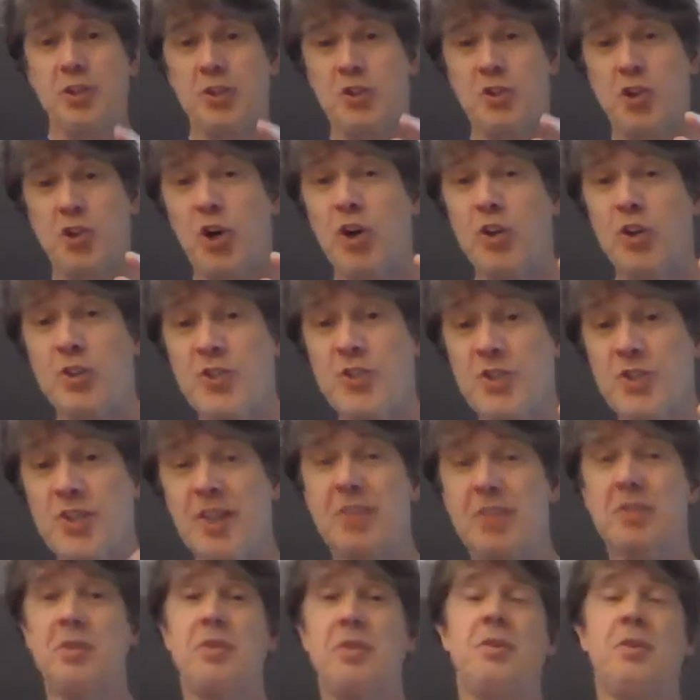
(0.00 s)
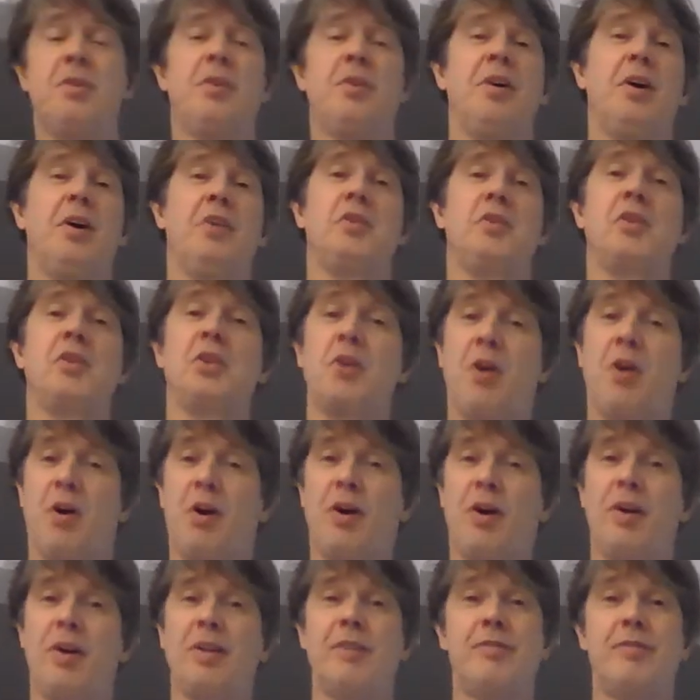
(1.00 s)
the turn signal on the
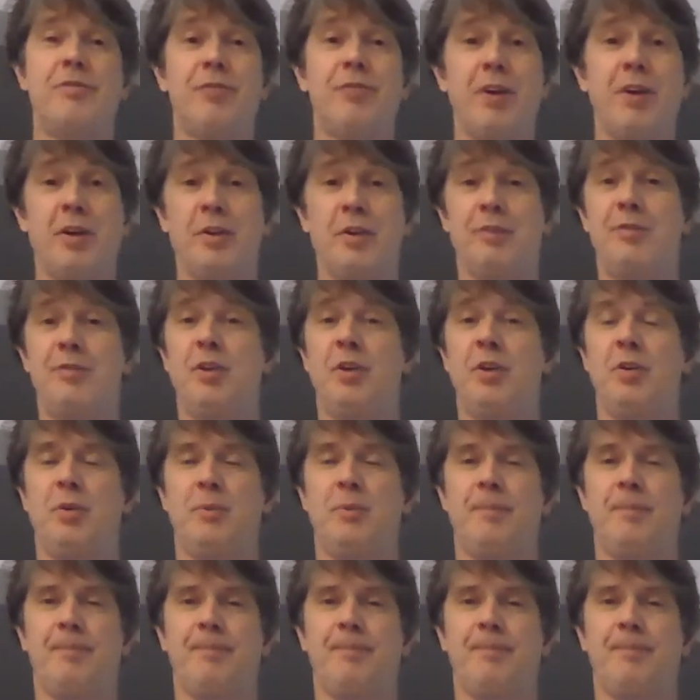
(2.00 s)
car in front of you.